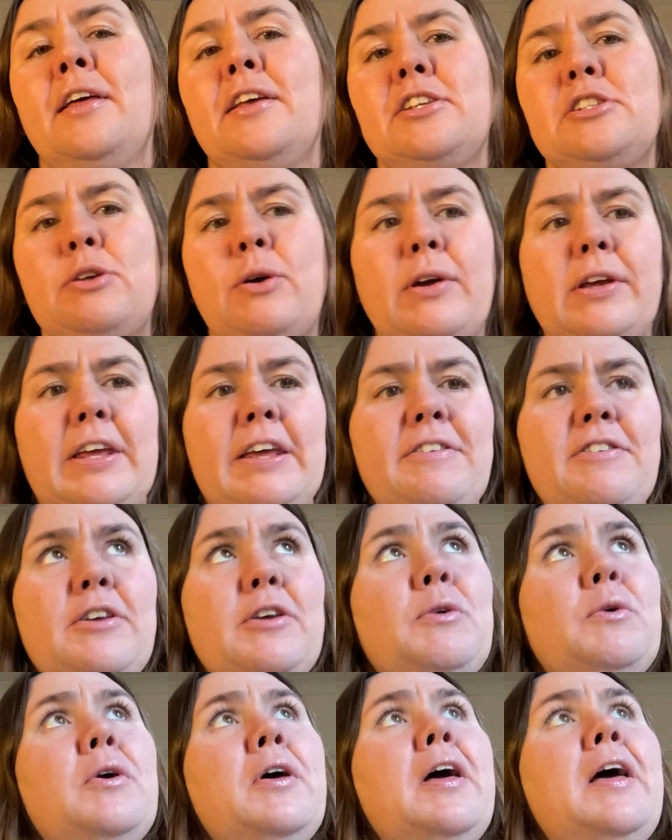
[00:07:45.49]
So I'll give
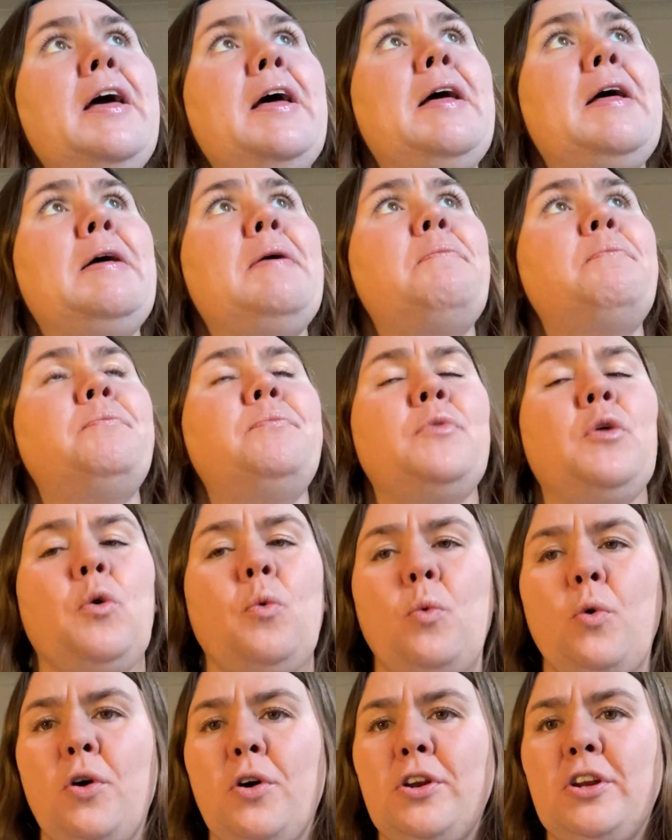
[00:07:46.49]
you a
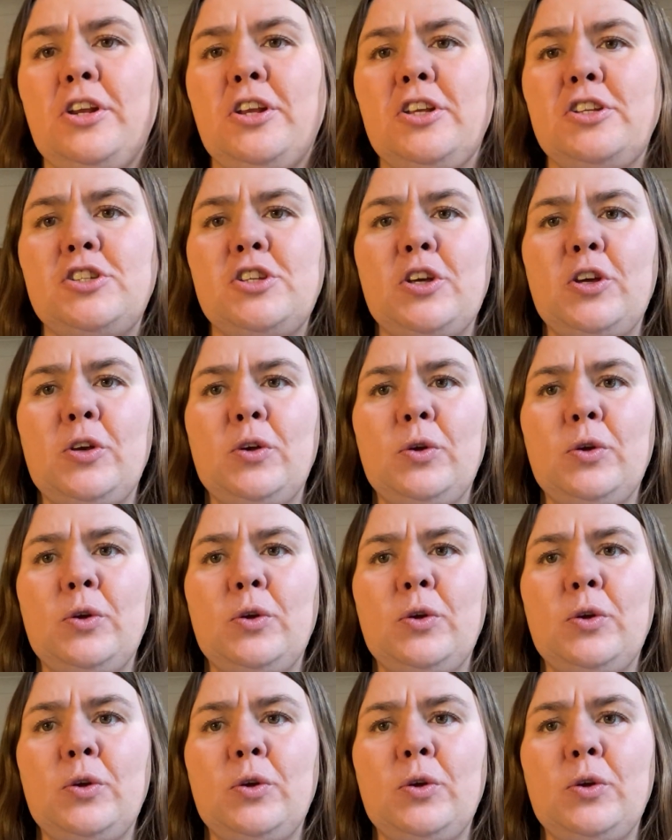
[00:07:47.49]
1 and a 2.